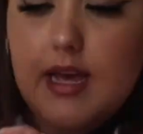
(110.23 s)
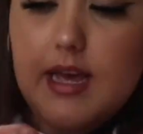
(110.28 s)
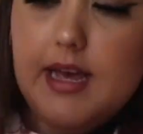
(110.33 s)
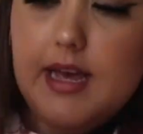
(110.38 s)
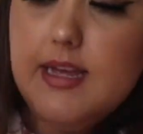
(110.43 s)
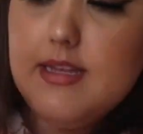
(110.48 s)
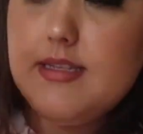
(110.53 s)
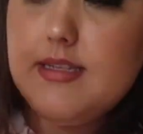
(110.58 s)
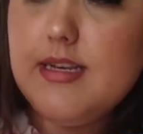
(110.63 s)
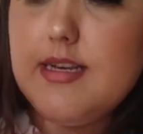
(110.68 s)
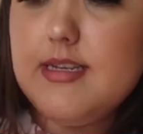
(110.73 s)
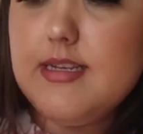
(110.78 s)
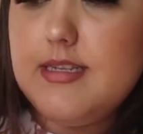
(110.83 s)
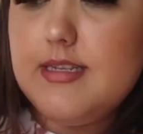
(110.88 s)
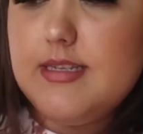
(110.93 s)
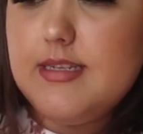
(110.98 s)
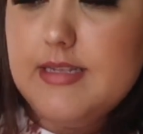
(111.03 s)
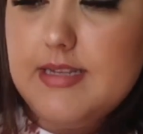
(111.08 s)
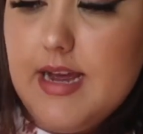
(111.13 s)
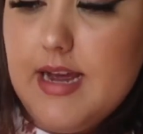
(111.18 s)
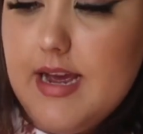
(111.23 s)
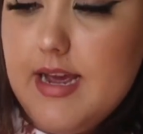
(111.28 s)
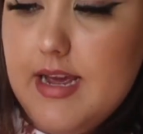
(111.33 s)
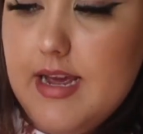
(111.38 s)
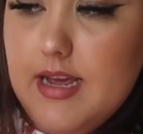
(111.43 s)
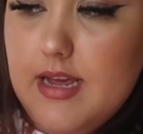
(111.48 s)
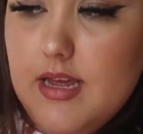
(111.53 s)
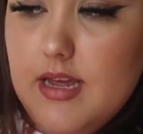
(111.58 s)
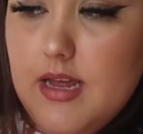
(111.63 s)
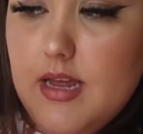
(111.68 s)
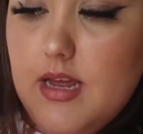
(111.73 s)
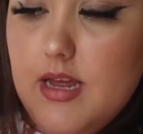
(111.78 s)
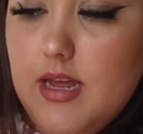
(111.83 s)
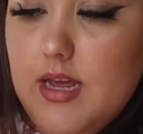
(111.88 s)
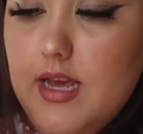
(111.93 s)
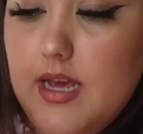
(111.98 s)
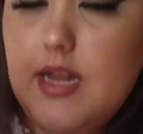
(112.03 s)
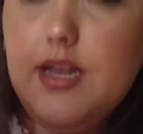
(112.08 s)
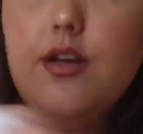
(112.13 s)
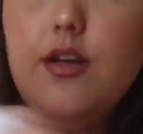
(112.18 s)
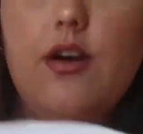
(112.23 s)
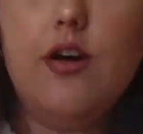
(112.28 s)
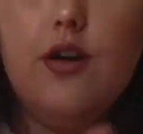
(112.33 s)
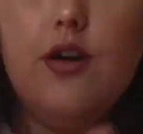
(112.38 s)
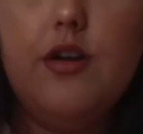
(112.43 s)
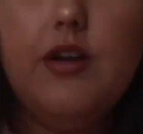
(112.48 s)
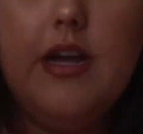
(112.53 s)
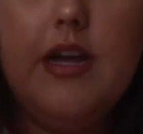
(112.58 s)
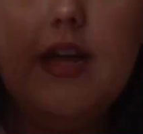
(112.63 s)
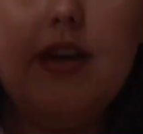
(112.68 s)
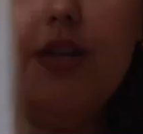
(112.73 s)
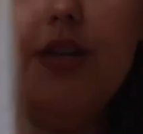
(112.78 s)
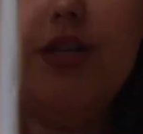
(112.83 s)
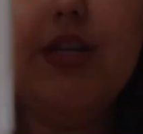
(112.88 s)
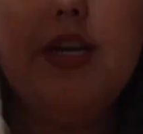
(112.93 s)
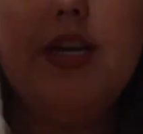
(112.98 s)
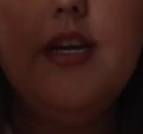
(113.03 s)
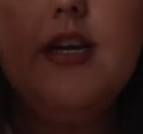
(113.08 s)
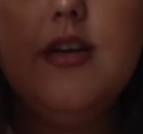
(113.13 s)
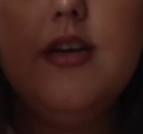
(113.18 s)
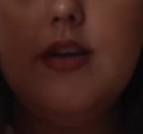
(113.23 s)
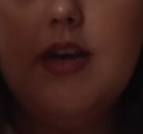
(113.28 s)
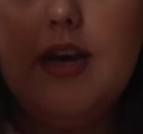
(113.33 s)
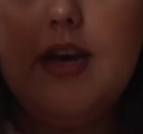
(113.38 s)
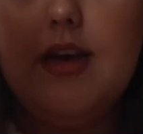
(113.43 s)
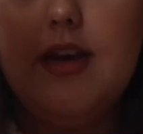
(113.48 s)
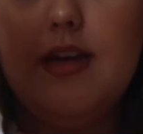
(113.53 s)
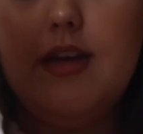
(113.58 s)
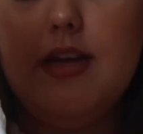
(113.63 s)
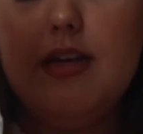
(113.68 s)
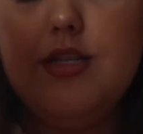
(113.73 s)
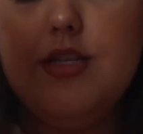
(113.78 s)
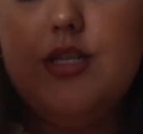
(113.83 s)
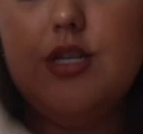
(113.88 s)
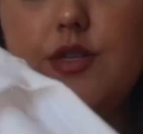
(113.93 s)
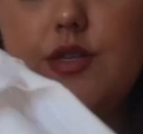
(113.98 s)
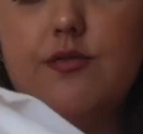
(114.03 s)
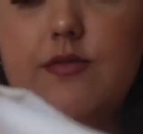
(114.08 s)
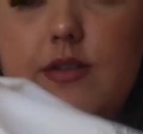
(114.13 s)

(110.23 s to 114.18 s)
It says stay in your own energy and it's just